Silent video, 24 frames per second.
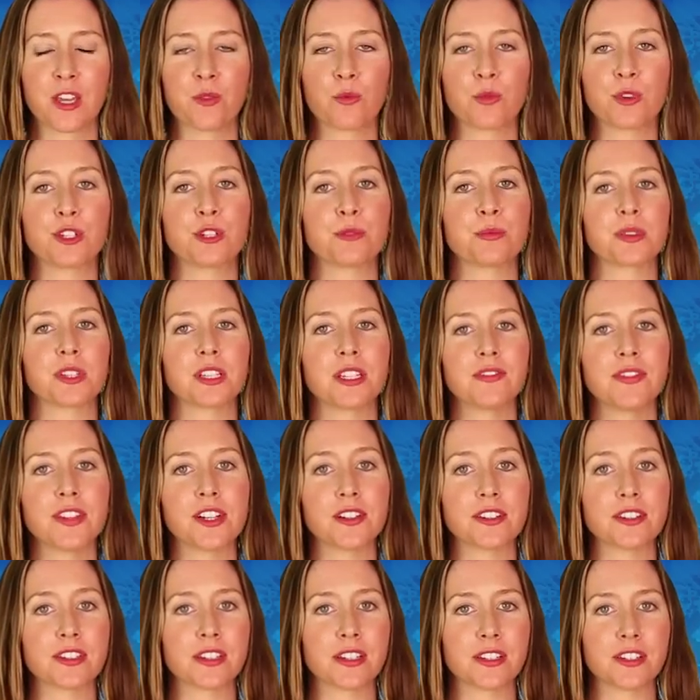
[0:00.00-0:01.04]
Would you believe
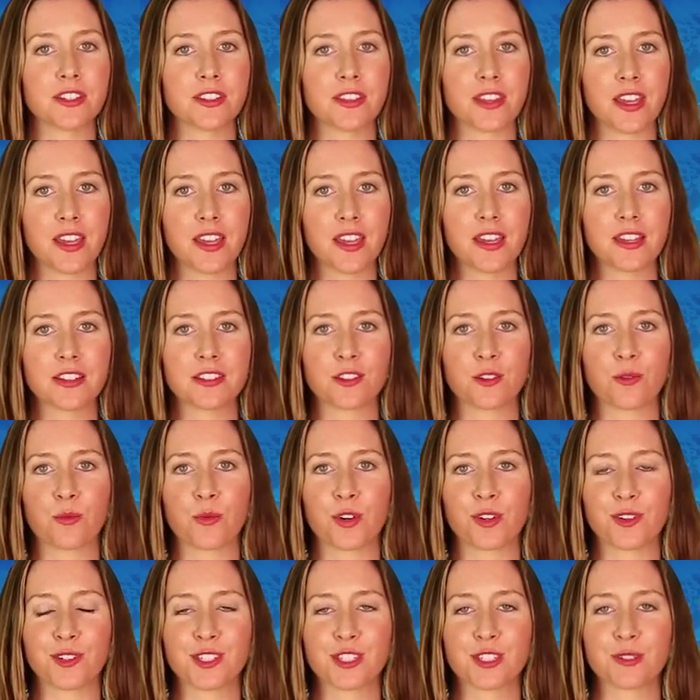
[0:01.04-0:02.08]
there is such a thing as the
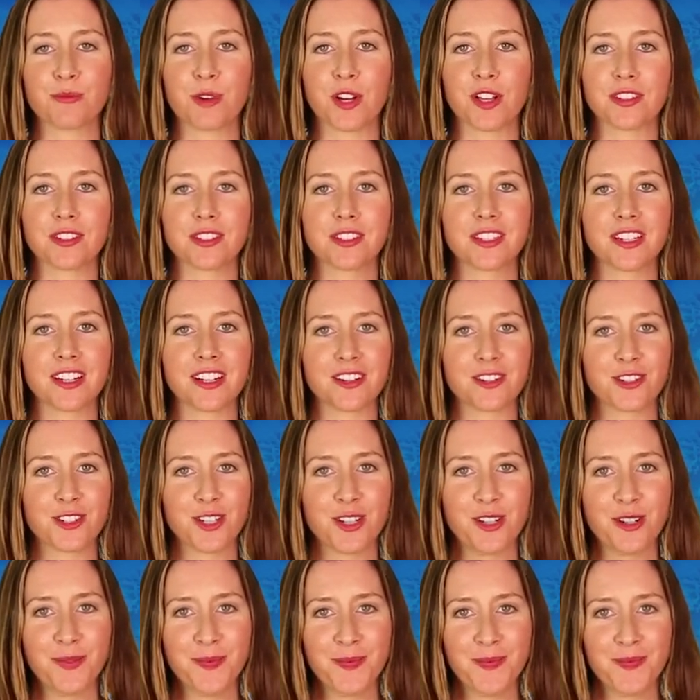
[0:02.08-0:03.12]
world's smallest air
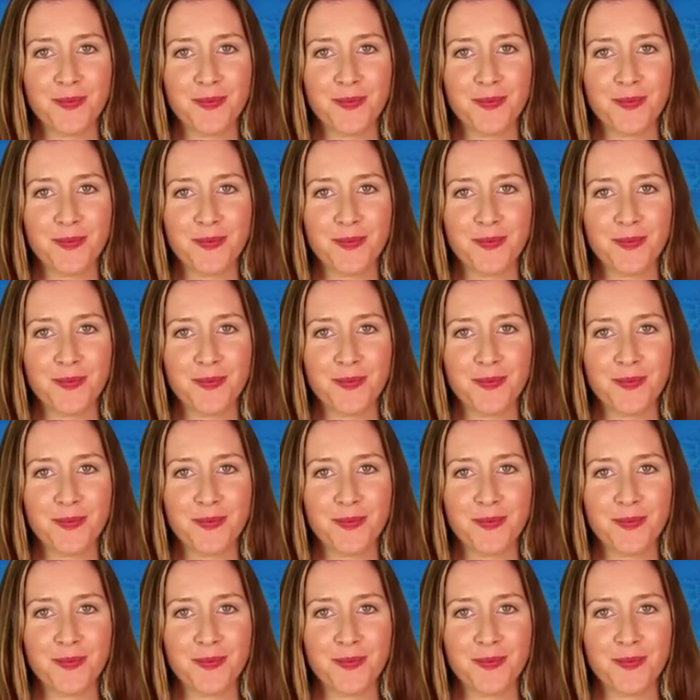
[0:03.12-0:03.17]
show?